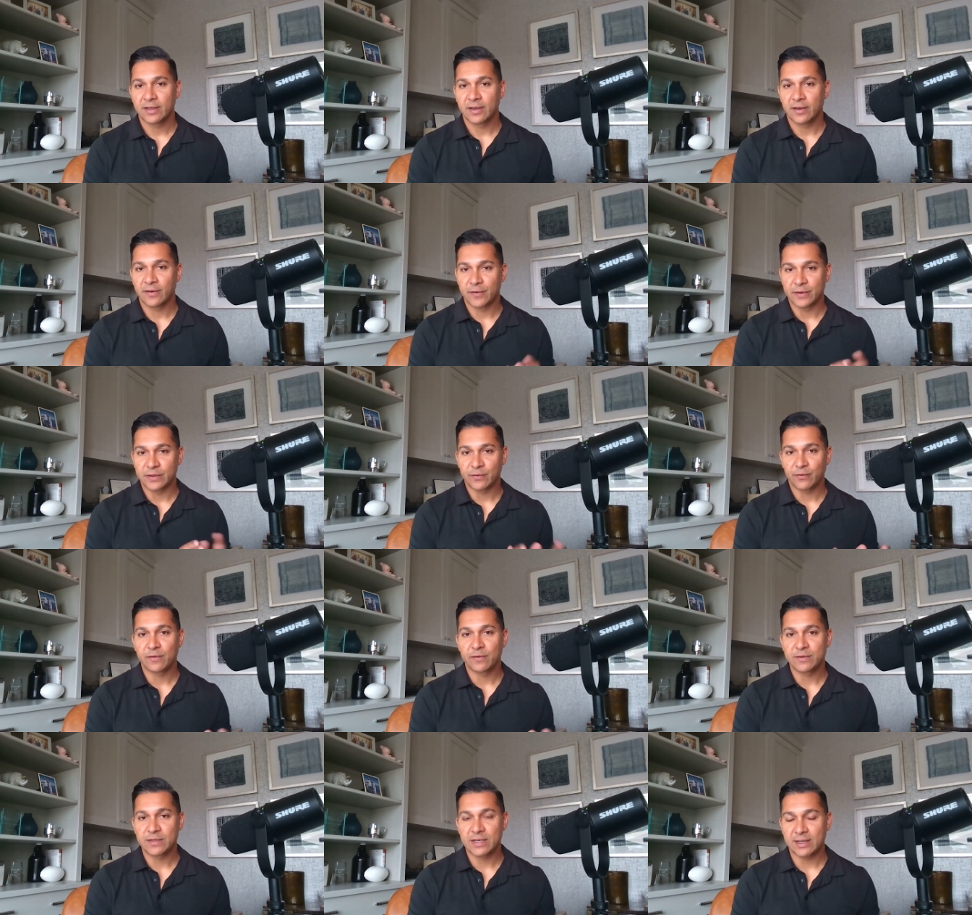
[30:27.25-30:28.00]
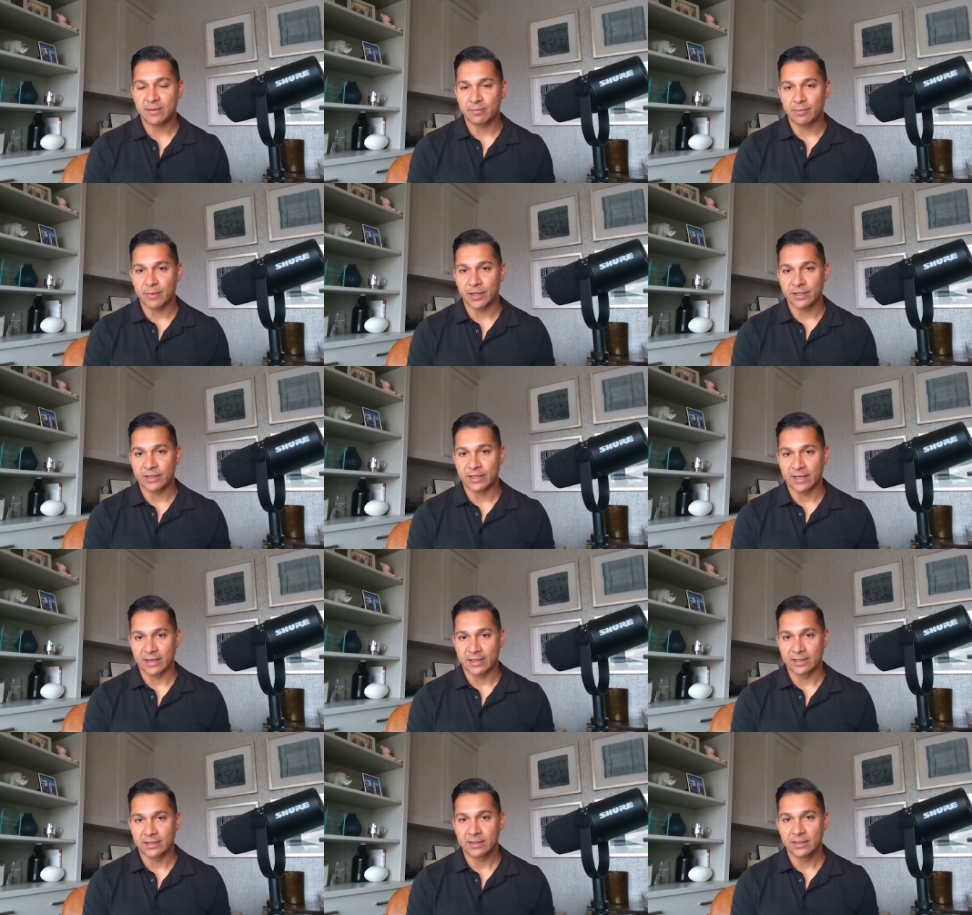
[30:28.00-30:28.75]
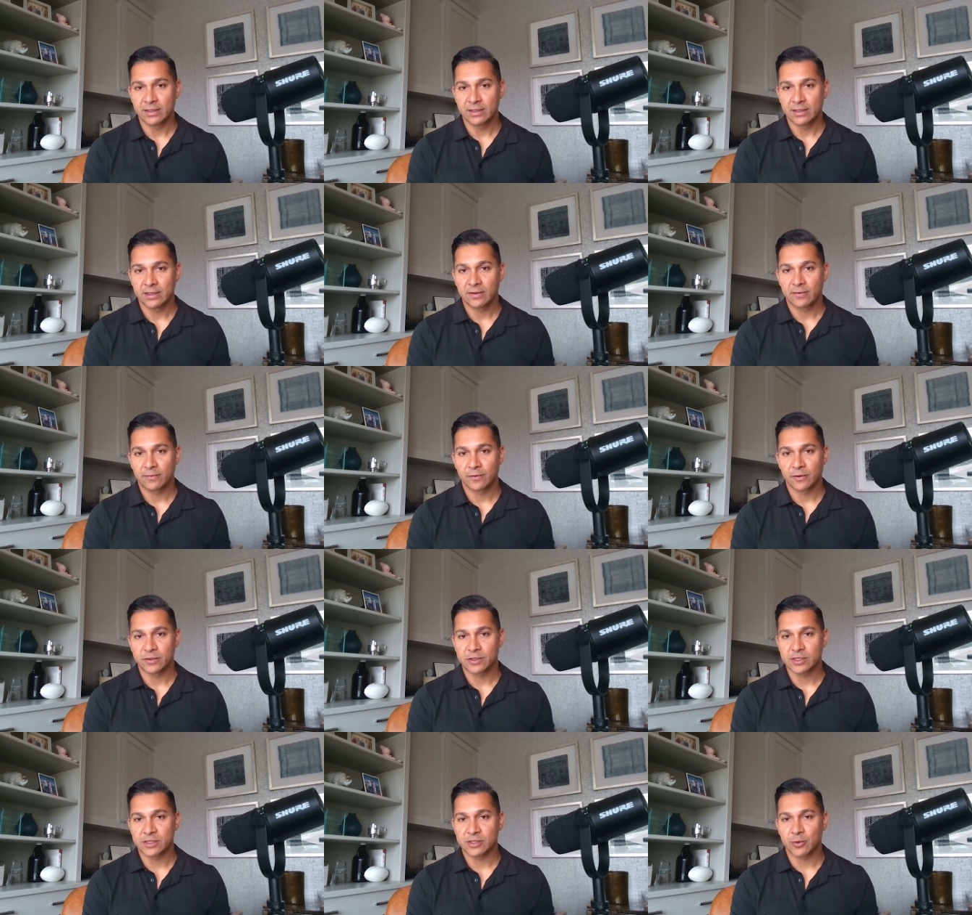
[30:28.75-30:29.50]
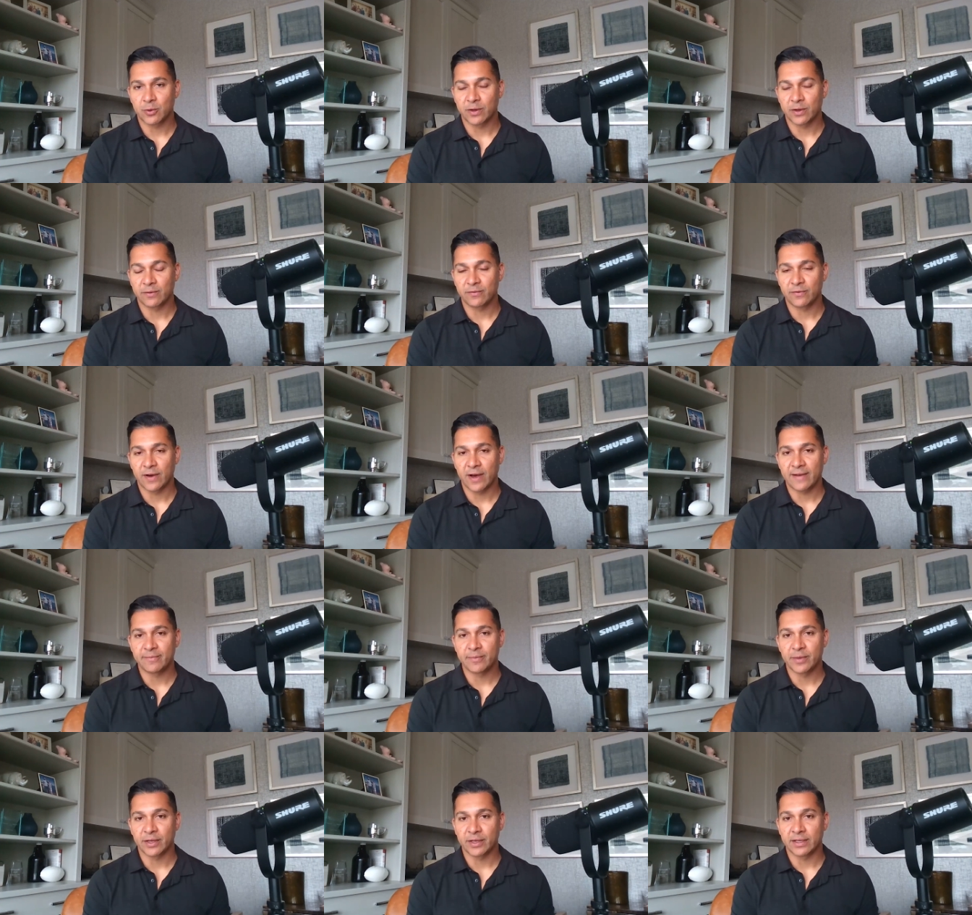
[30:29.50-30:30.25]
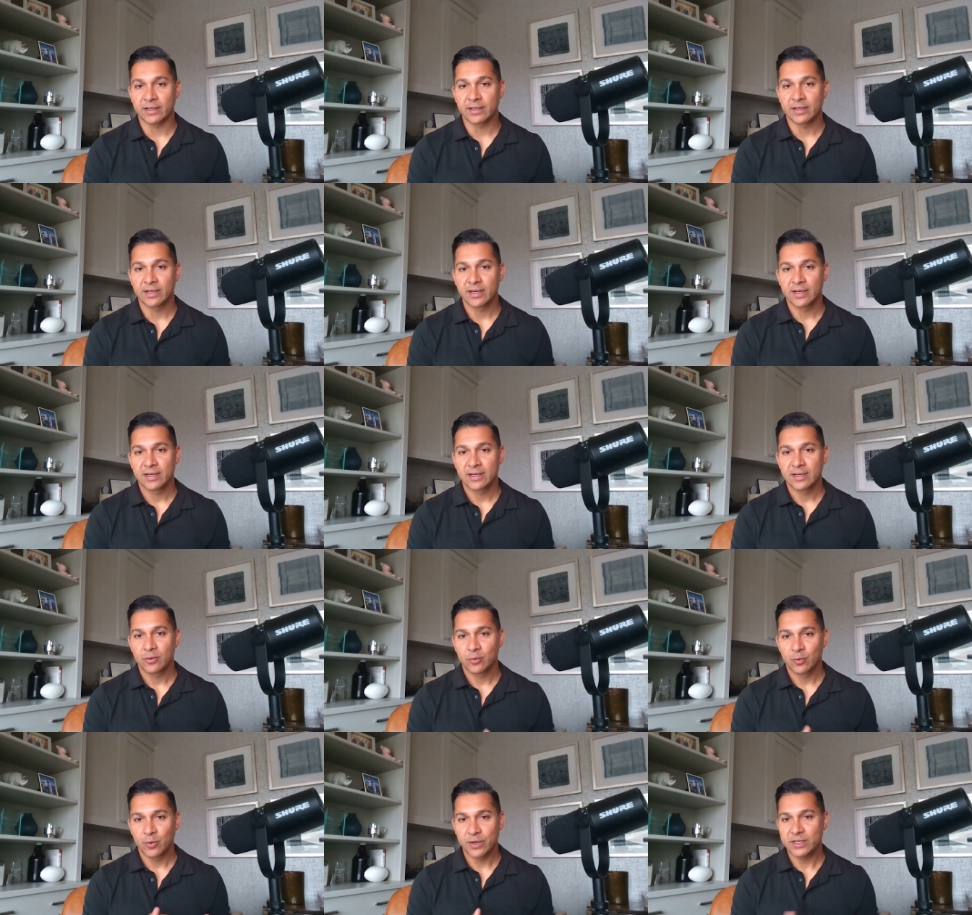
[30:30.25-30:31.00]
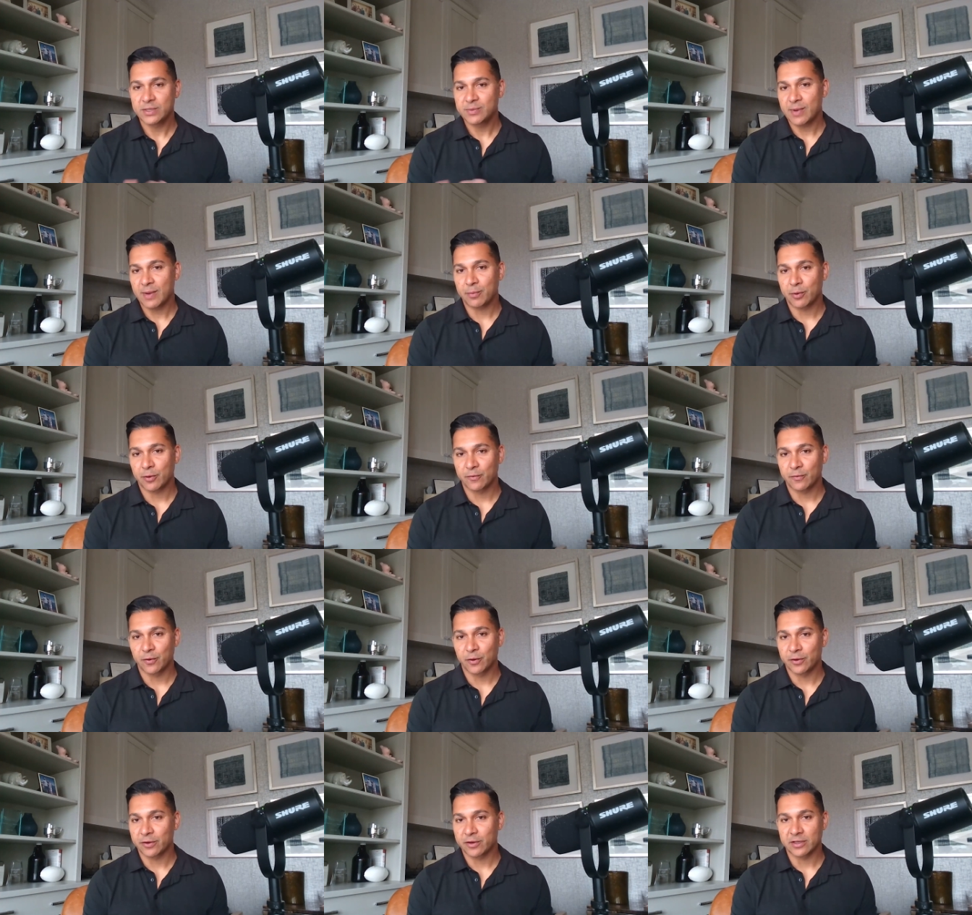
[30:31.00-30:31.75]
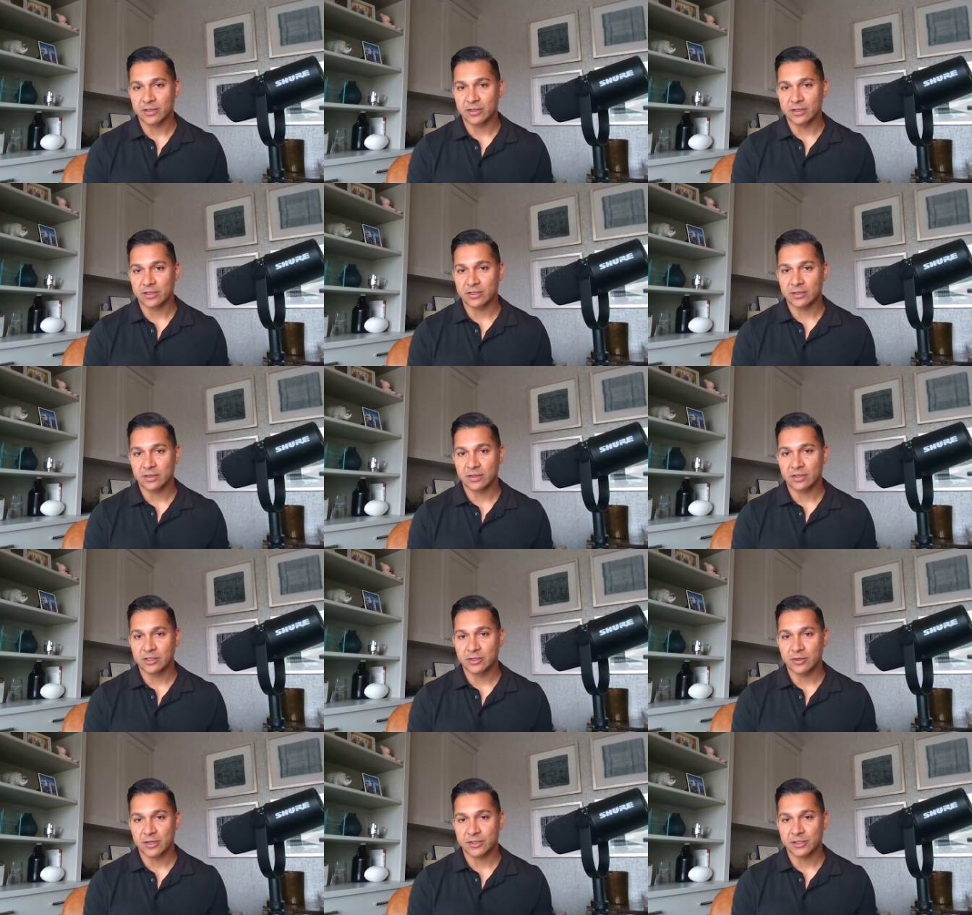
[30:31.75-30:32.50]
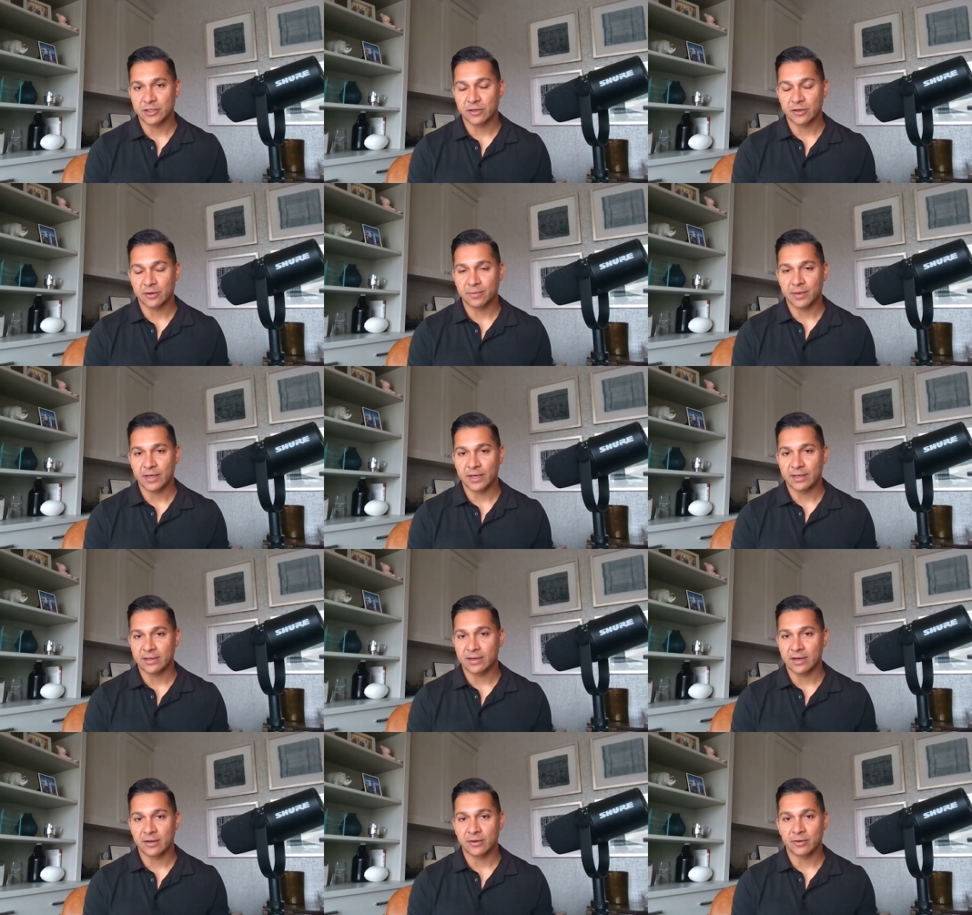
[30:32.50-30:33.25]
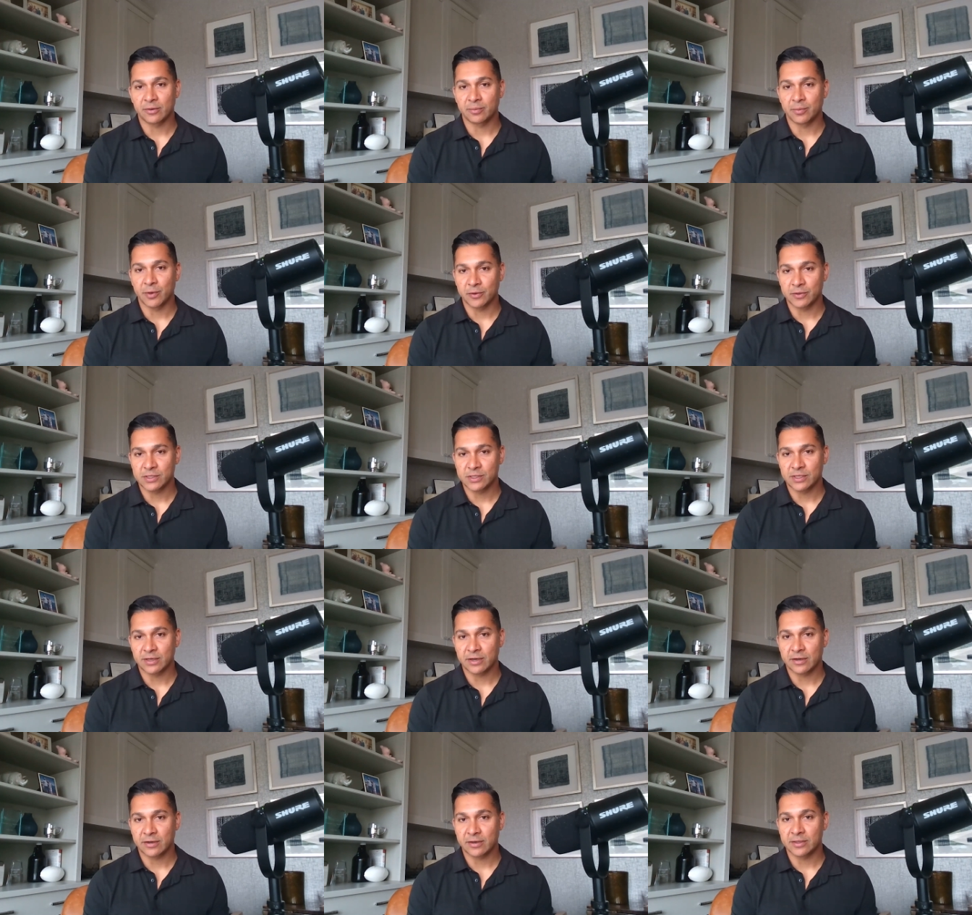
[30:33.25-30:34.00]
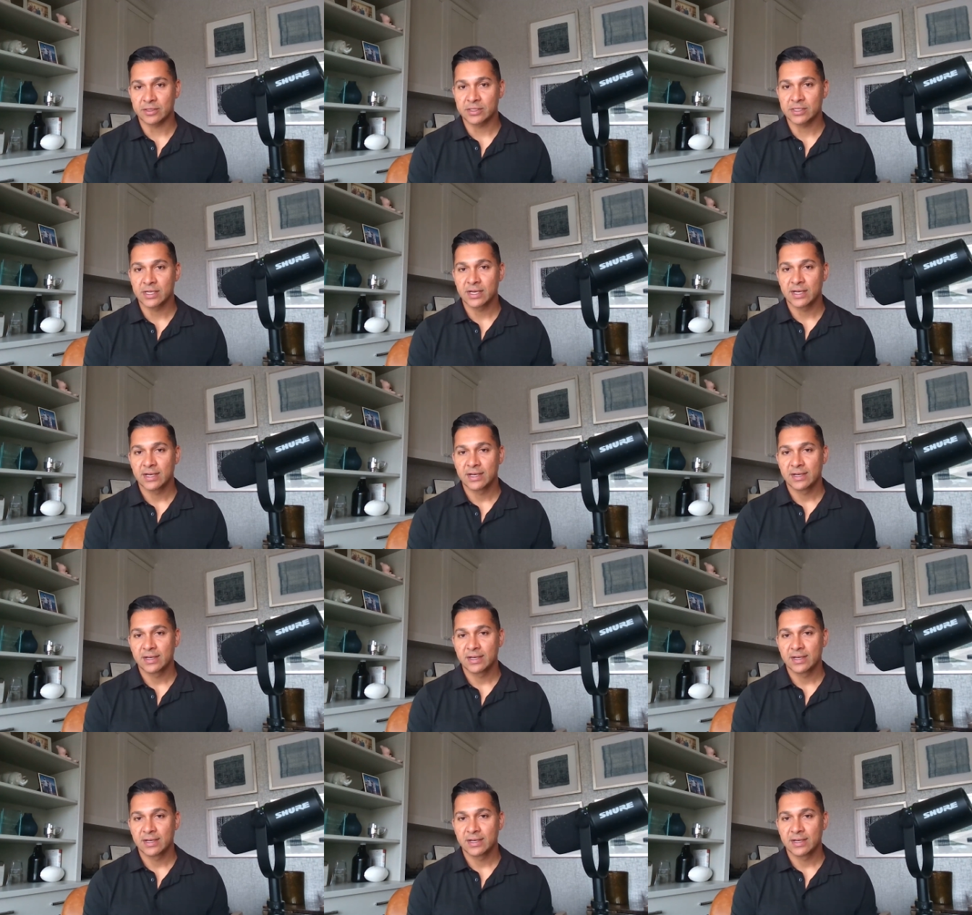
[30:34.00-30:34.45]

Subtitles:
if it's 15 million versus 25 million, what is my portfolio construction going to be in under both scenarios?